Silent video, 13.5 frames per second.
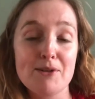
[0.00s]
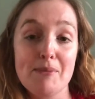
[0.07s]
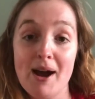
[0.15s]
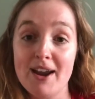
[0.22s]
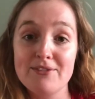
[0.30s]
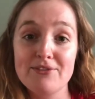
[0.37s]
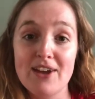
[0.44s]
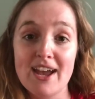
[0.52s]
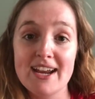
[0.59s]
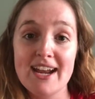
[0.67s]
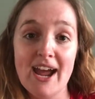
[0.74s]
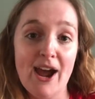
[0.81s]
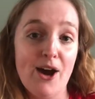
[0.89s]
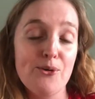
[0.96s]
modifying
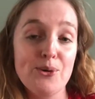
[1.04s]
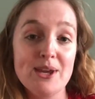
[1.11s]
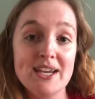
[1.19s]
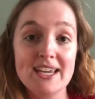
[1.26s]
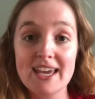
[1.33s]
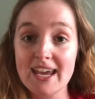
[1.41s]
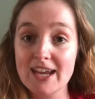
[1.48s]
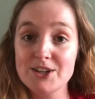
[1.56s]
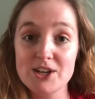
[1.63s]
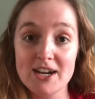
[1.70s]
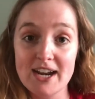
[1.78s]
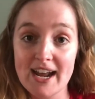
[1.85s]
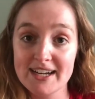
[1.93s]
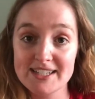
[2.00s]
how we engage in
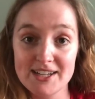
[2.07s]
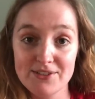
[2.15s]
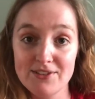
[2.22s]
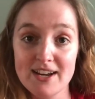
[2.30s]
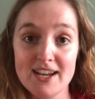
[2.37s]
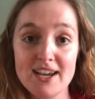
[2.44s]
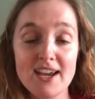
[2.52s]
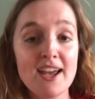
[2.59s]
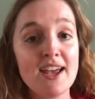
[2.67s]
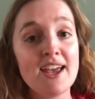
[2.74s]
an activity